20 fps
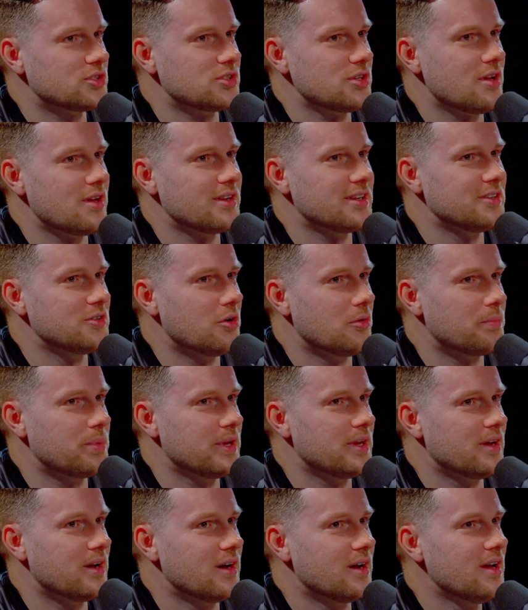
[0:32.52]
certainly not
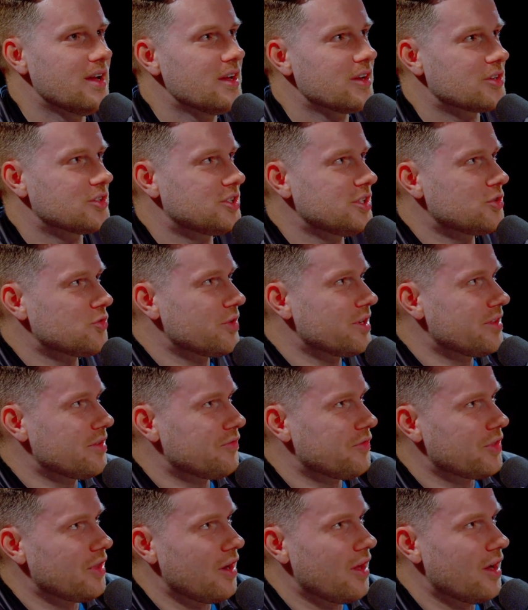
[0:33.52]
been considering
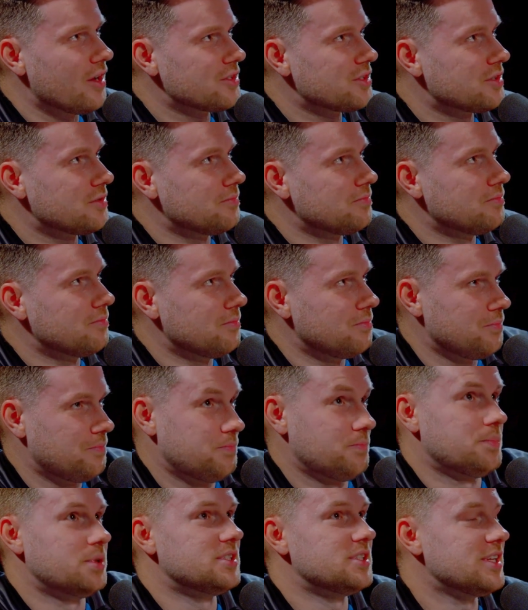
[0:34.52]
for
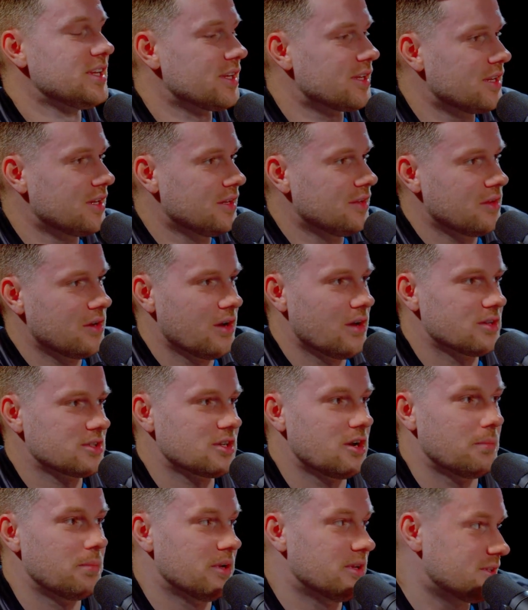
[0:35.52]
particularly the last
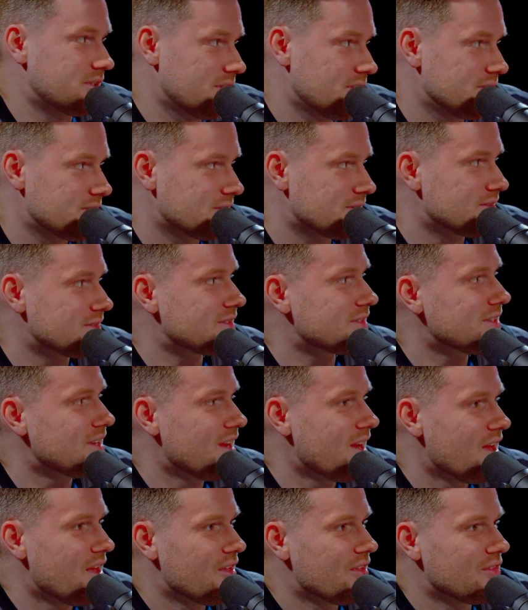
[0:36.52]
couple of seasons,
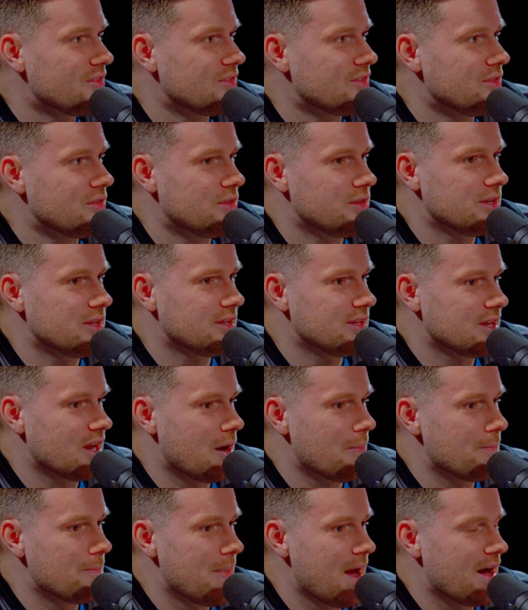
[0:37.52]
the
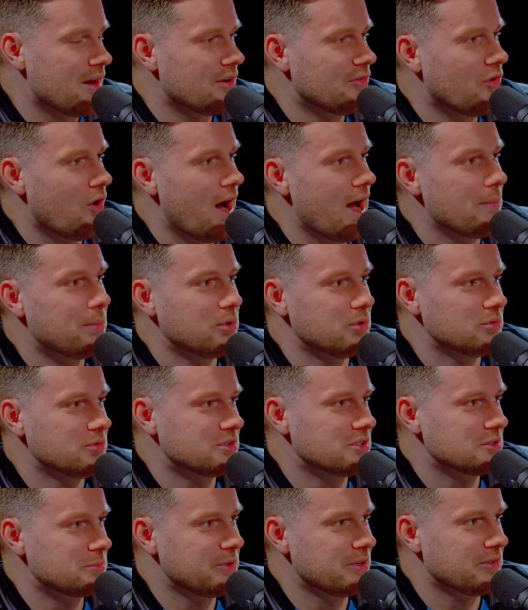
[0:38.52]
amount of
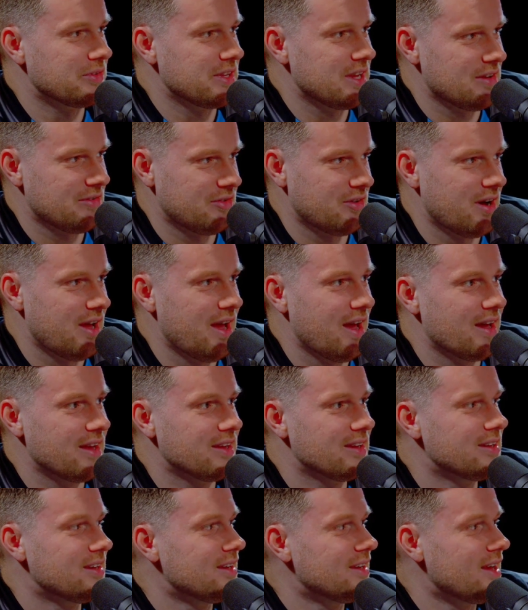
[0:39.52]
eyeballs that's been on the
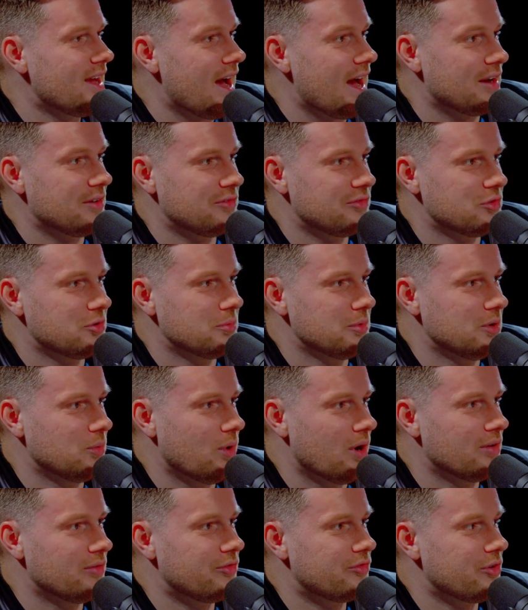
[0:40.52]
FIA and Formula
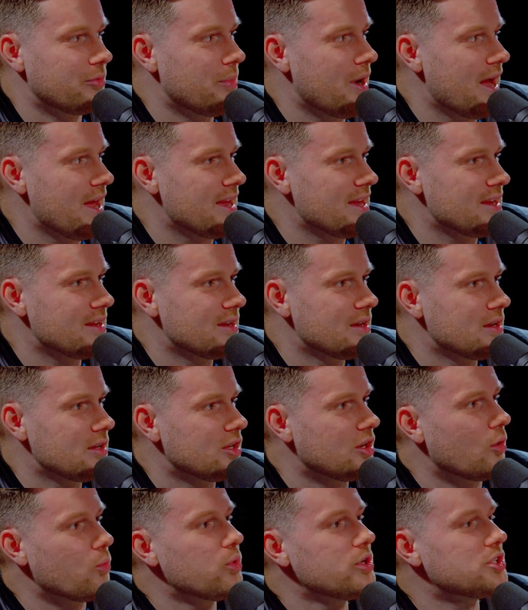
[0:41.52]
One from
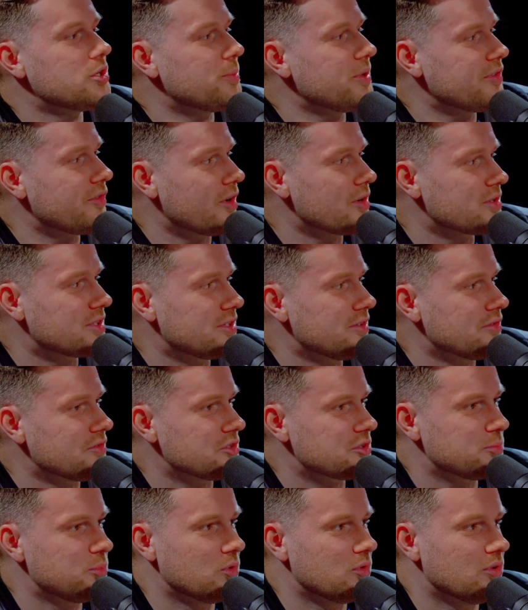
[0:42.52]
we should be focusing on
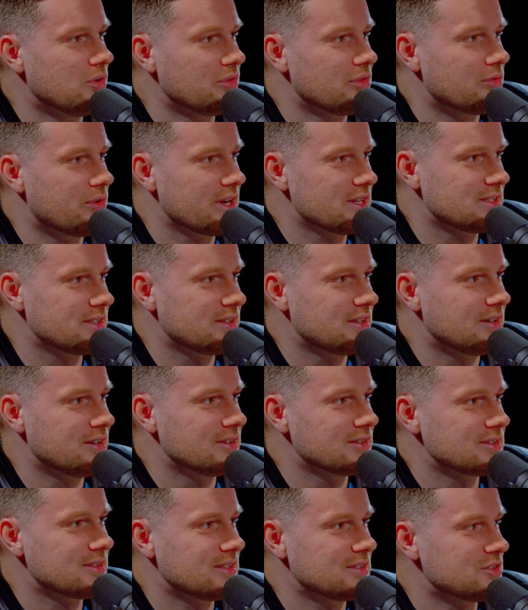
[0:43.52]
the sport, on the racing
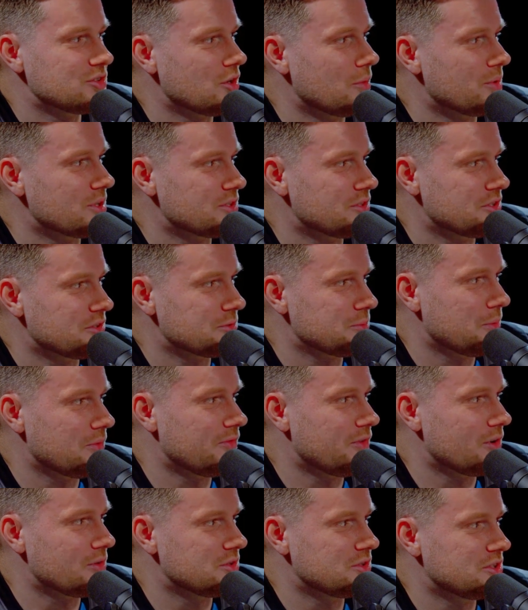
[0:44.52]
cars, and so much of the
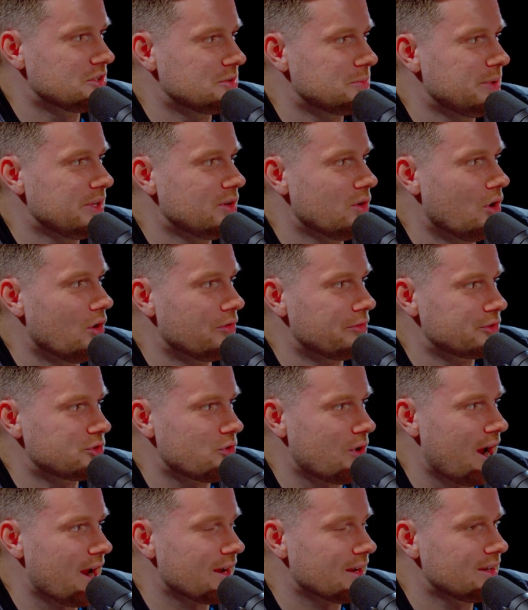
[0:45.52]
focus has been off
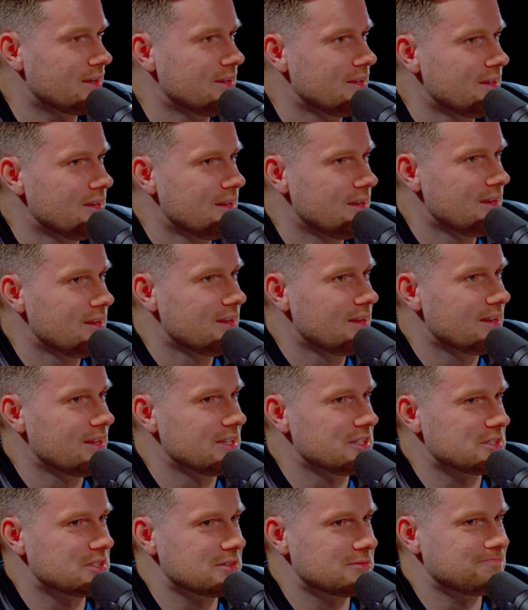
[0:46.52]
track.
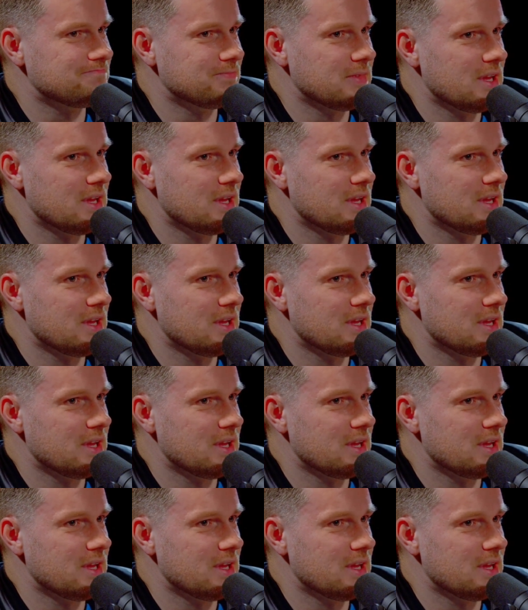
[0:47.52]
It's,